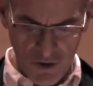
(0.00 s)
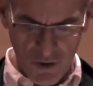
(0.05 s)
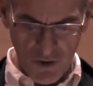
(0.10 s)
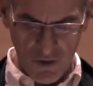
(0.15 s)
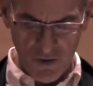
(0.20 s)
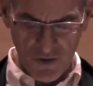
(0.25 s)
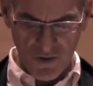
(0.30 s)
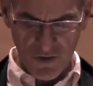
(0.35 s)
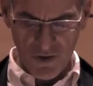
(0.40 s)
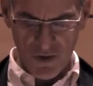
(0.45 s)

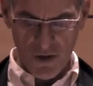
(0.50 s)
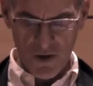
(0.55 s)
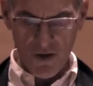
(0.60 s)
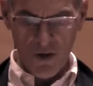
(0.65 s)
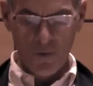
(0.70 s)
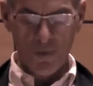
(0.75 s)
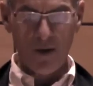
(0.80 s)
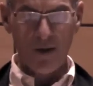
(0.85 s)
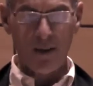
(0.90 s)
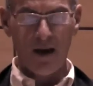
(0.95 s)
truce
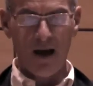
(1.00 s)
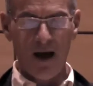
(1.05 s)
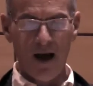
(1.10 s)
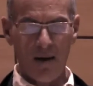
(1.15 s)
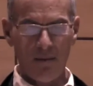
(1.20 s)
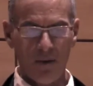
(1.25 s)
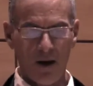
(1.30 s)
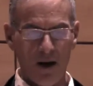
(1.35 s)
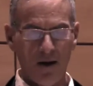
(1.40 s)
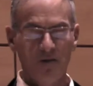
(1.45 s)
with
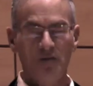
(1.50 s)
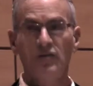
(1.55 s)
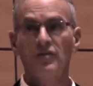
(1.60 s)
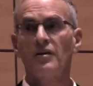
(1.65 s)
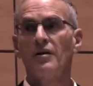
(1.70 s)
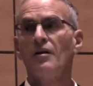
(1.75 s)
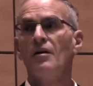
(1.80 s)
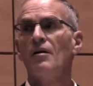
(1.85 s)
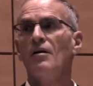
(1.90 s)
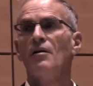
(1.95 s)

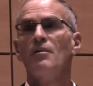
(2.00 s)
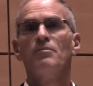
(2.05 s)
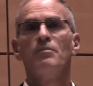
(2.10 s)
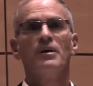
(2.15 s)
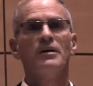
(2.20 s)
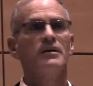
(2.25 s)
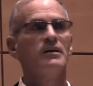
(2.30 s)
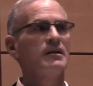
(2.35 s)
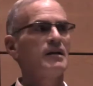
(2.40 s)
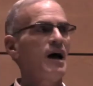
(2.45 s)
Hamas,
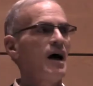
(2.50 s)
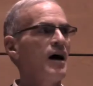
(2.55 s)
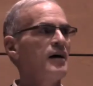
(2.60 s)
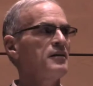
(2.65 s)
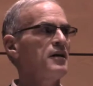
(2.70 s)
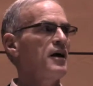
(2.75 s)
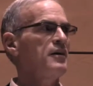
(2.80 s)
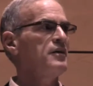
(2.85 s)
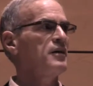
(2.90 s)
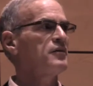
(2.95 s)
but
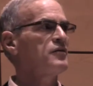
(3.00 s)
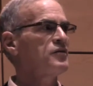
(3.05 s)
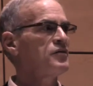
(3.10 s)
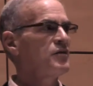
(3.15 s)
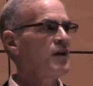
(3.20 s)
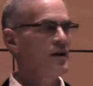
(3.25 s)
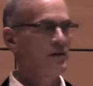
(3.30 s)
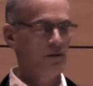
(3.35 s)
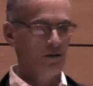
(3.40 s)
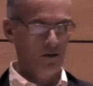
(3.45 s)
not an
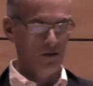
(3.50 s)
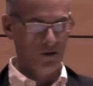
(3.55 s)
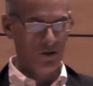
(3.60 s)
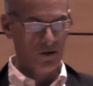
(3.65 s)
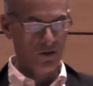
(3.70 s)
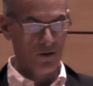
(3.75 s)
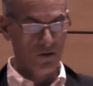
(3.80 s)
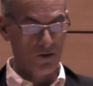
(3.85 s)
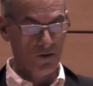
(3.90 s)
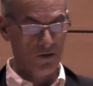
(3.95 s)
extended
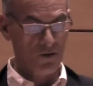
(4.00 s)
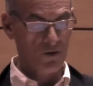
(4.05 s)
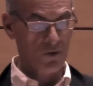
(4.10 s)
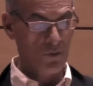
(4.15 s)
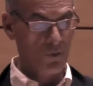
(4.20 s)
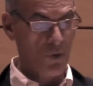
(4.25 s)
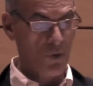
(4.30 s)
truce.